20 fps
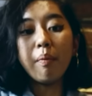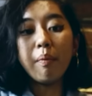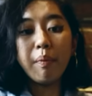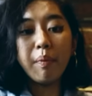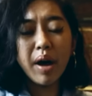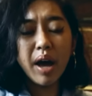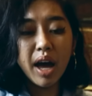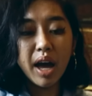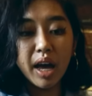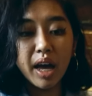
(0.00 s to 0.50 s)

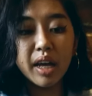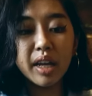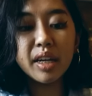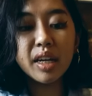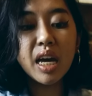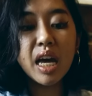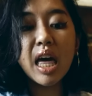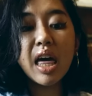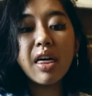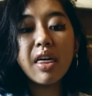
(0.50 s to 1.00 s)
but
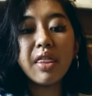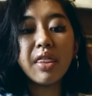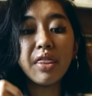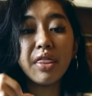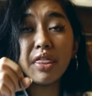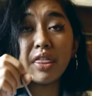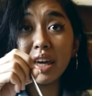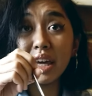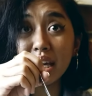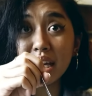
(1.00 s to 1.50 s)

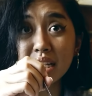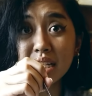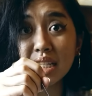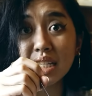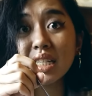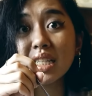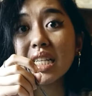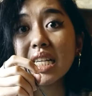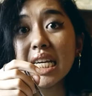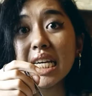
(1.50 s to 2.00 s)

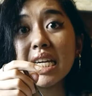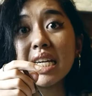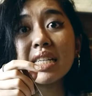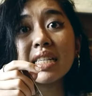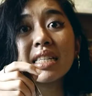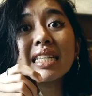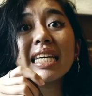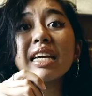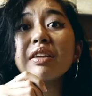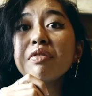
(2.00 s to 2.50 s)
this is
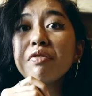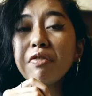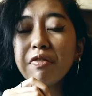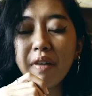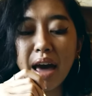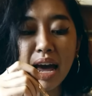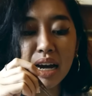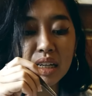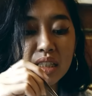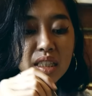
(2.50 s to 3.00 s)
in
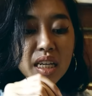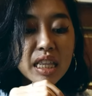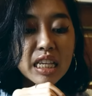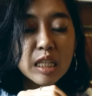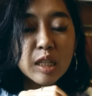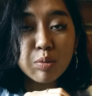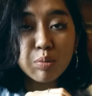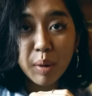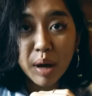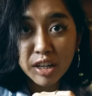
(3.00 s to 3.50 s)
fact the
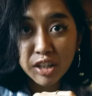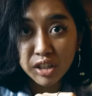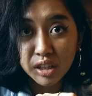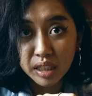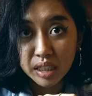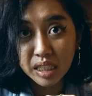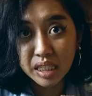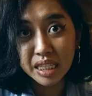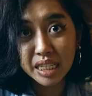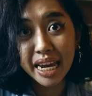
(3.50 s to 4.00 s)

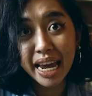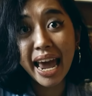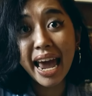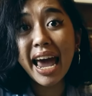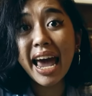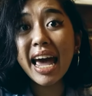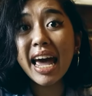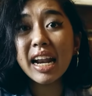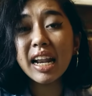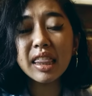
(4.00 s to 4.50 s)
specialty
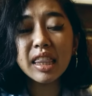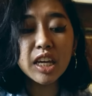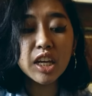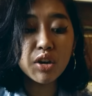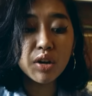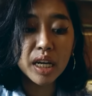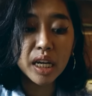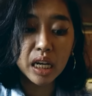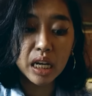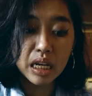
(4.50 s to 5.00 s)
and the
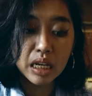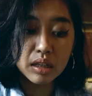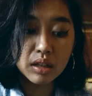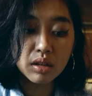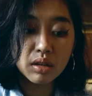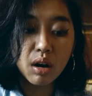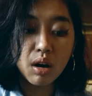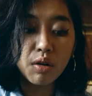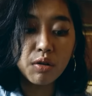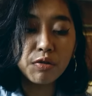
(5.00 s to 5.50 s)
uniqueness
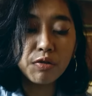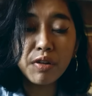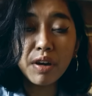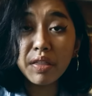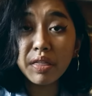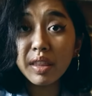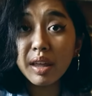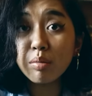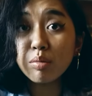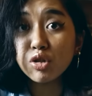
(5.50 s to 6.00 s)
of
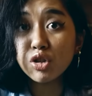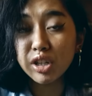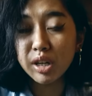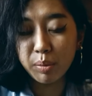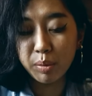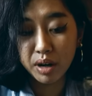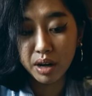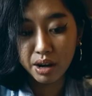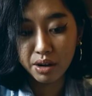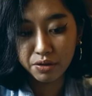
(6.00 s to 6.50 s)
Vietnam drip
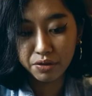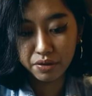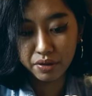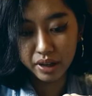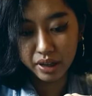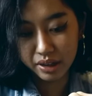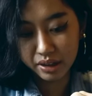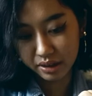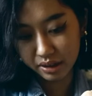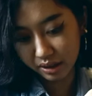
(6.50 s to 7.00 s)

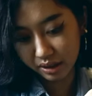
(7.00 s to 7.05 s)
coffee.